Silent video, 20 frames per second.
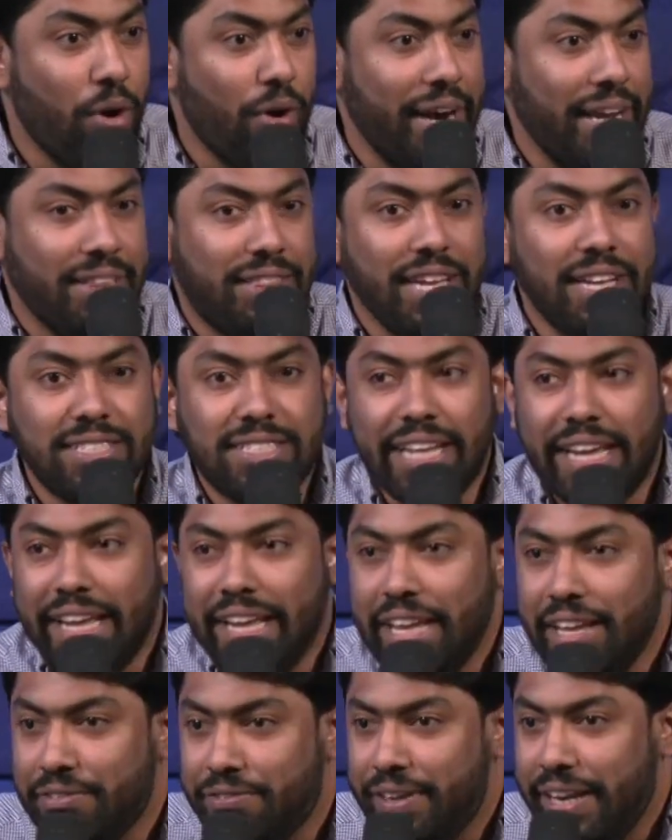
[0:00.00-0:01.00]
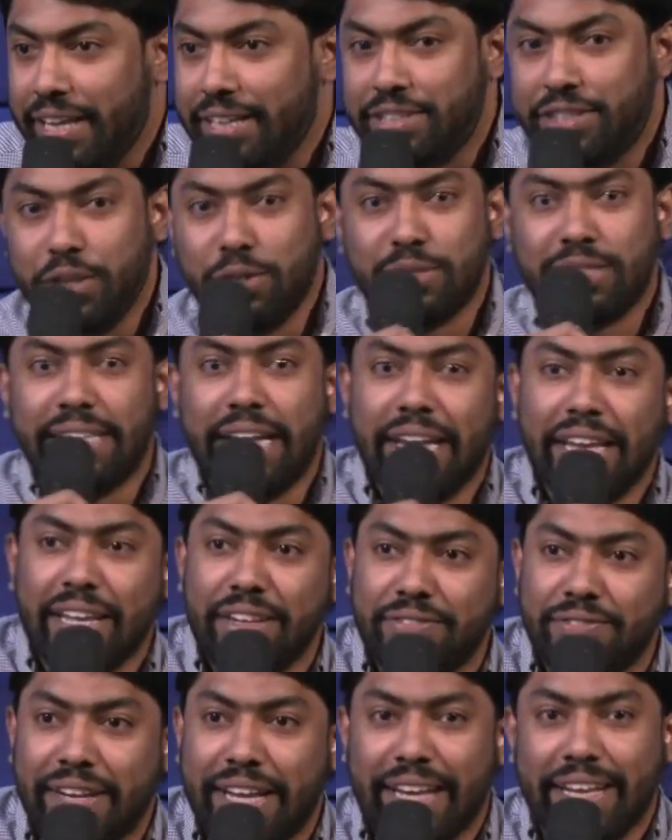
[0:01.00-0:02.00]
morning, Thursday evening, Tuesday
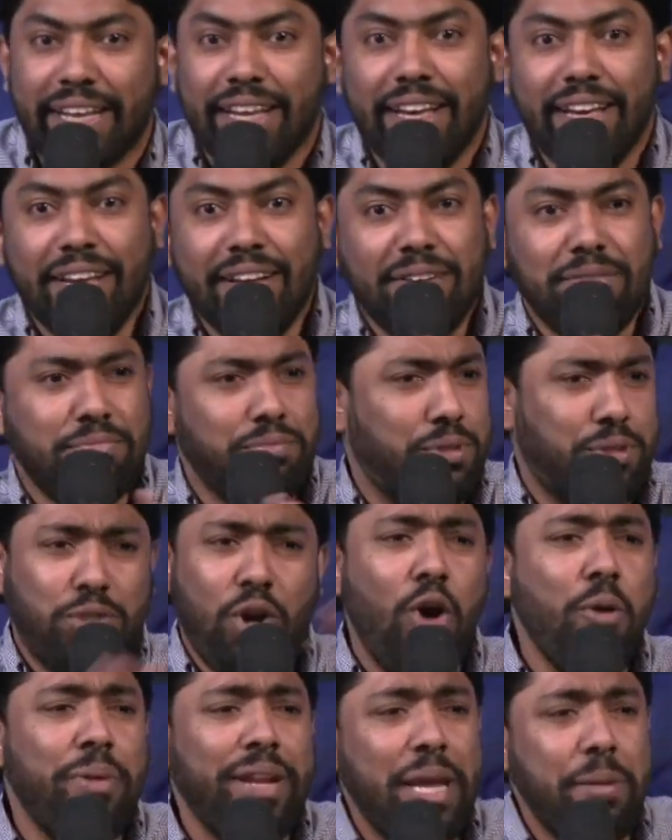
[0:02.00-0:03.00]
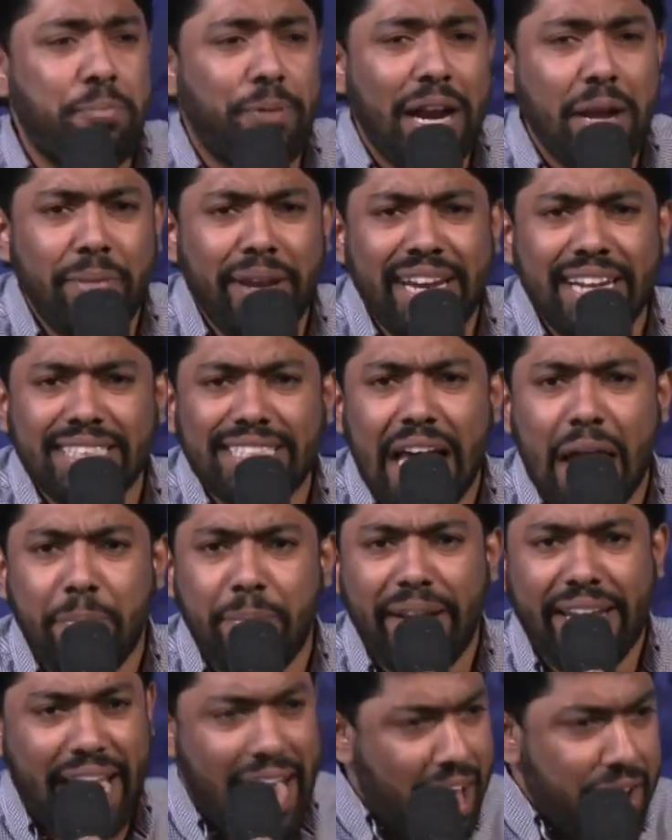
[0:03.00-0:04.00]
evening, so many prayer meetings
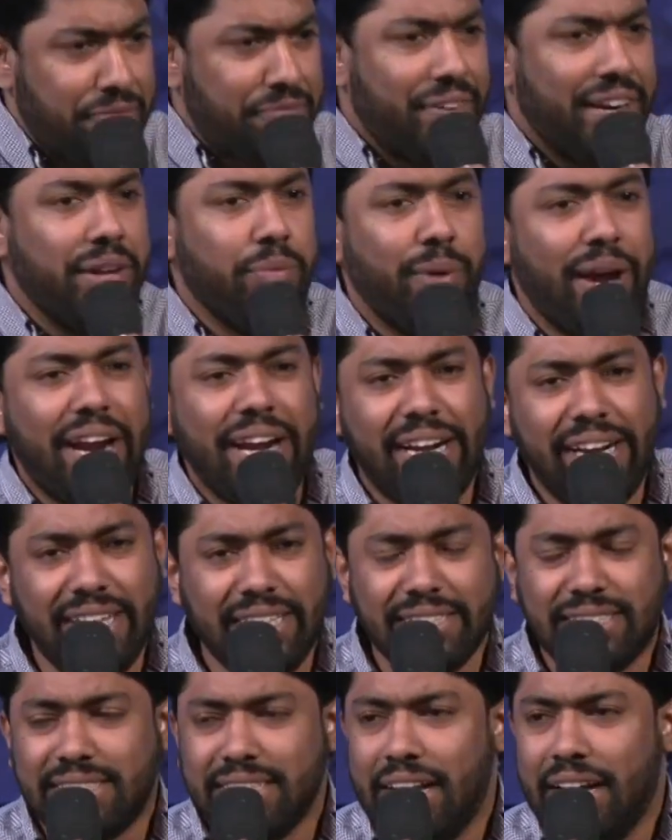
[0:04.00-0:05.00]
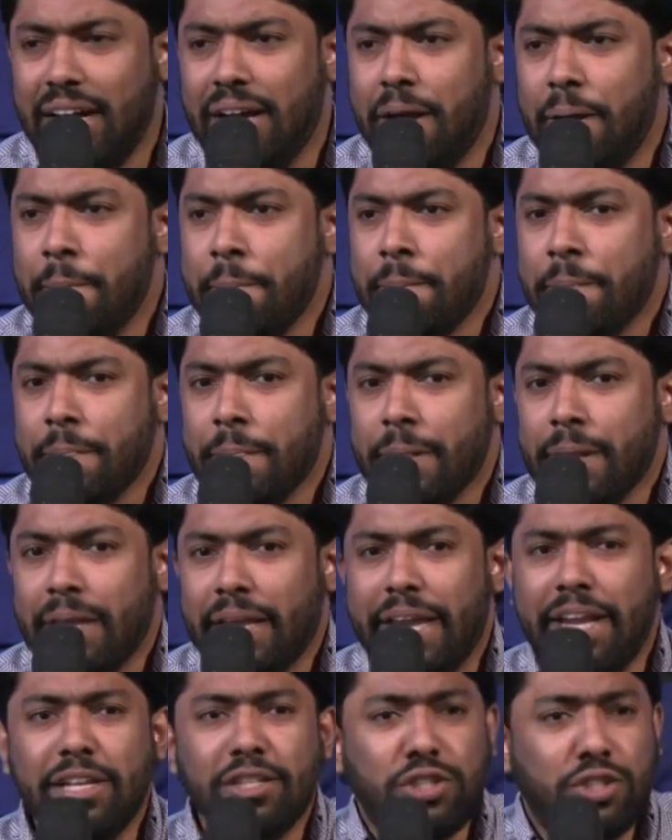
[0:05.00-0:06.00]
happening everywhere. It is, uh,
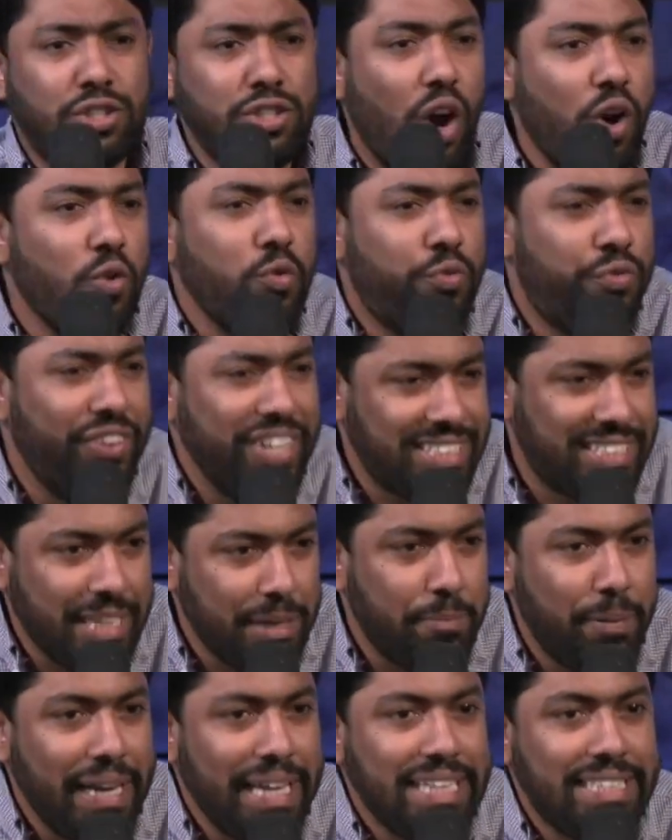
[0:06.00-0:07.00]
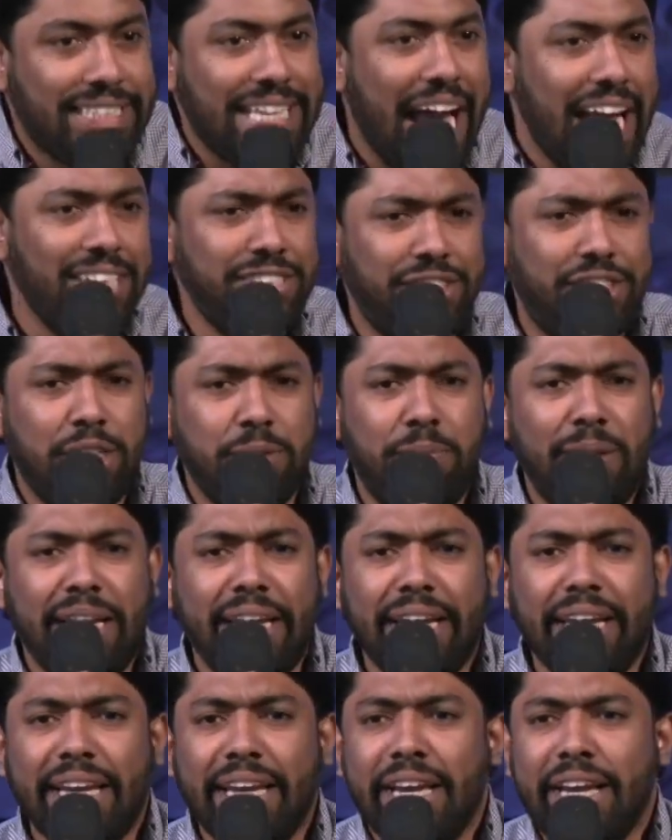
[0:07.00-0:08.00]
it is so visibly,
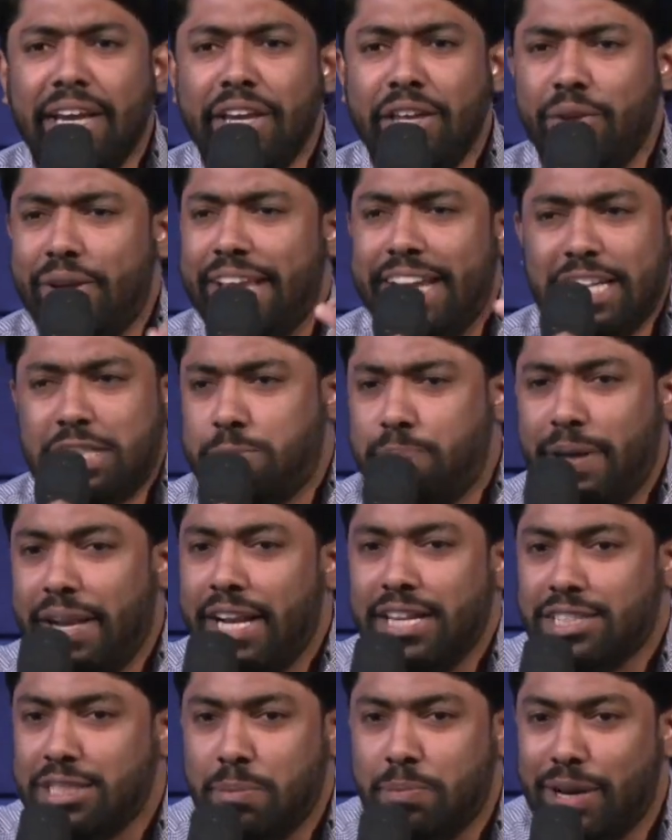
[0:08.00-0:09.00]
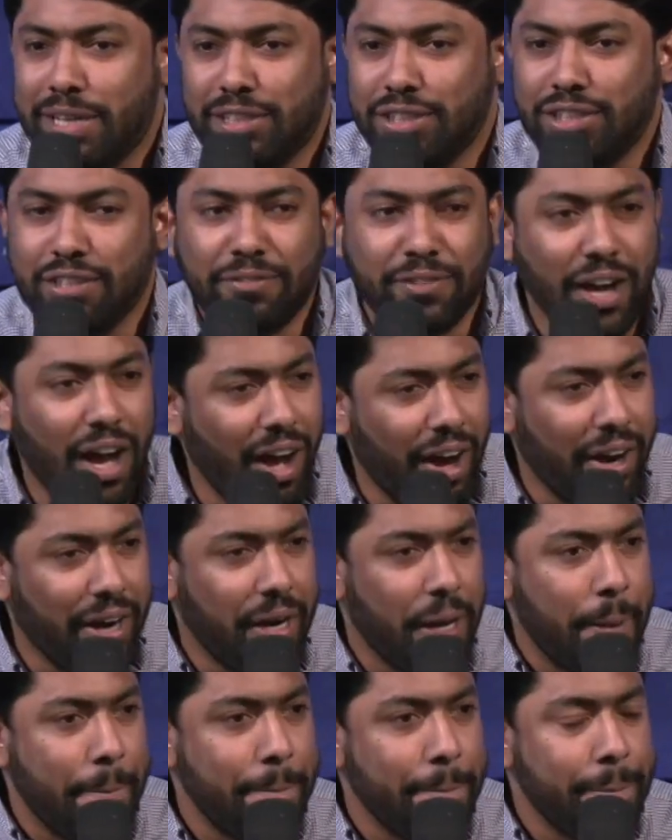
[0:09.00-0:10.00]
tangibly, you can experience the presence of
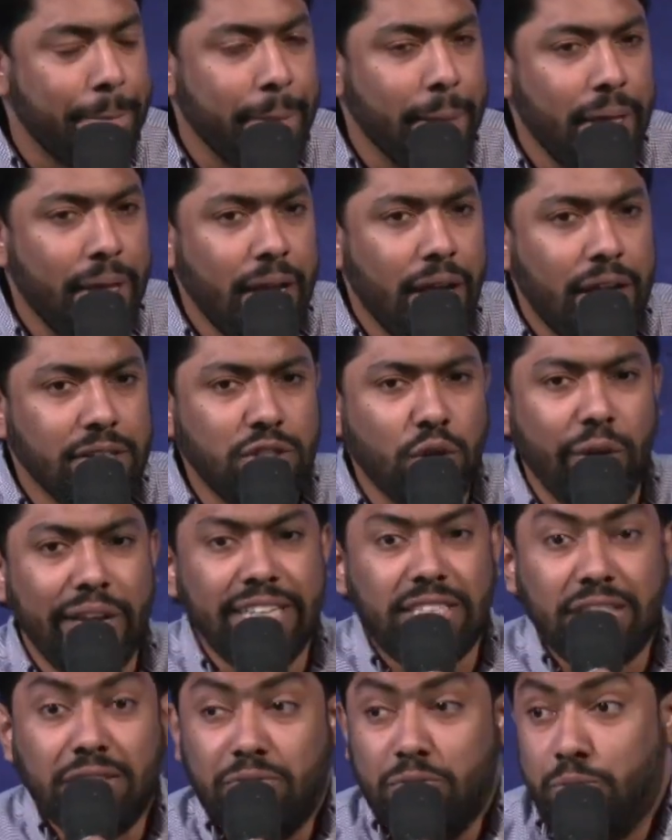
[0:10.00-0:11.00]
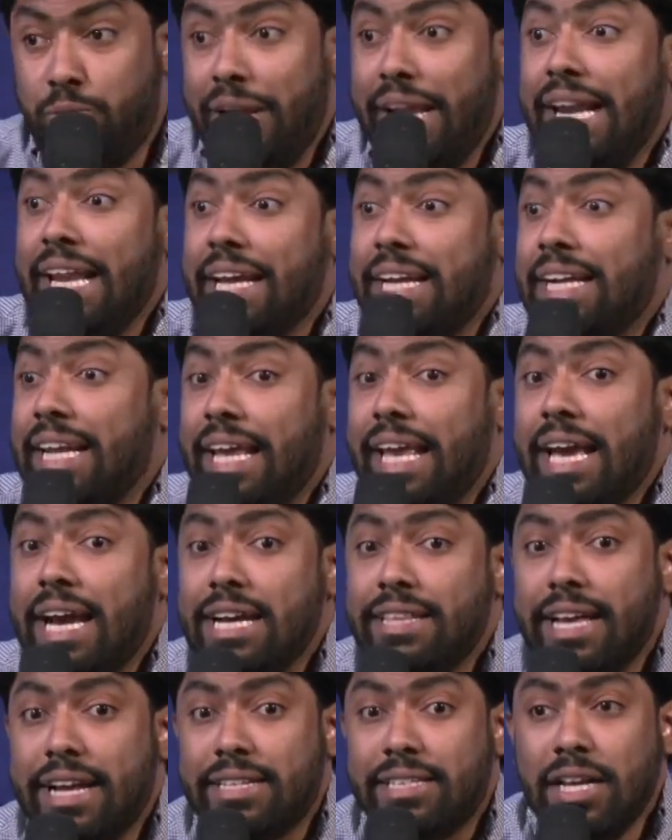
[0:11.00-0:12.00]
God. So it's really clear
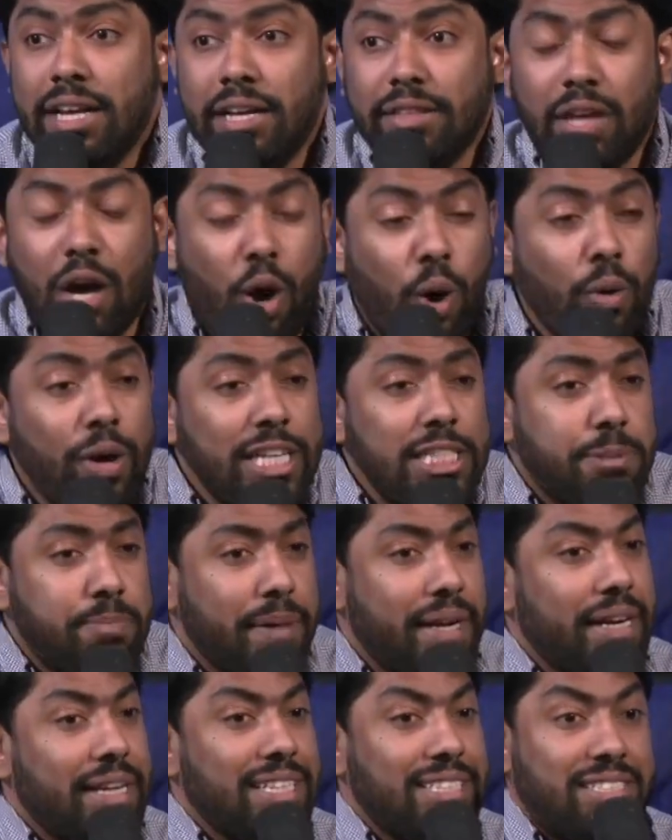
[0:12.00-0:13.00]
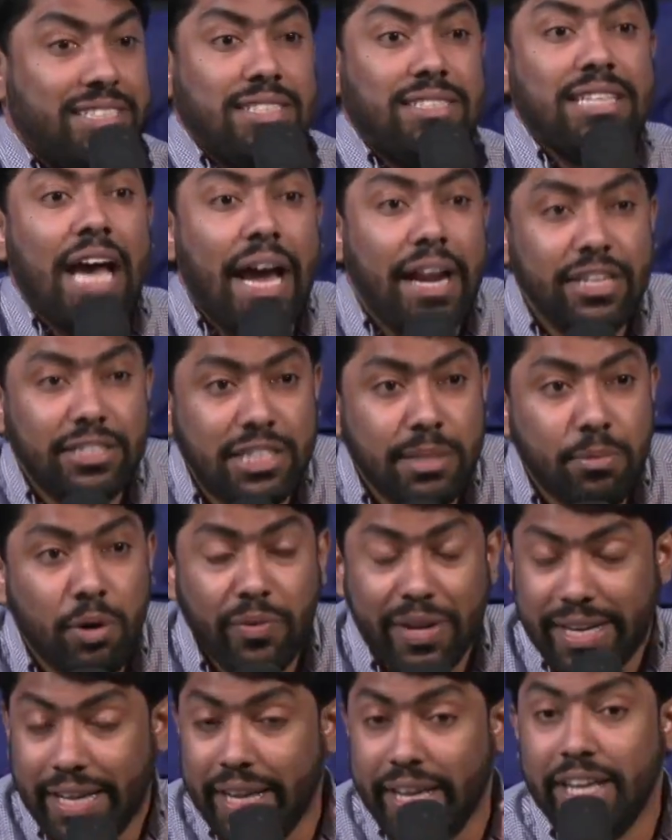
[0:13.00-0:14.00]
that the Holy Spirit has decided to
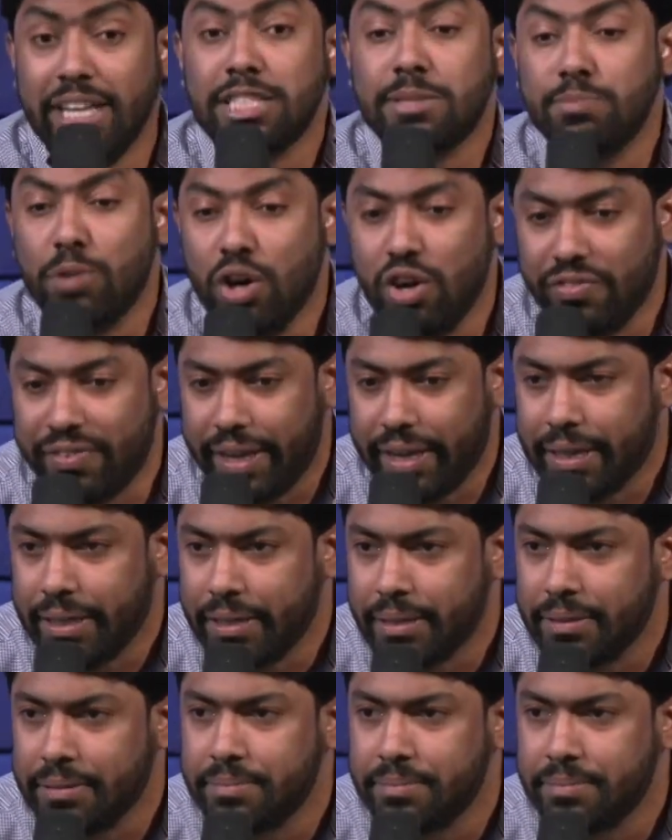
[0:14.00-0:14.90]
move and He is moving.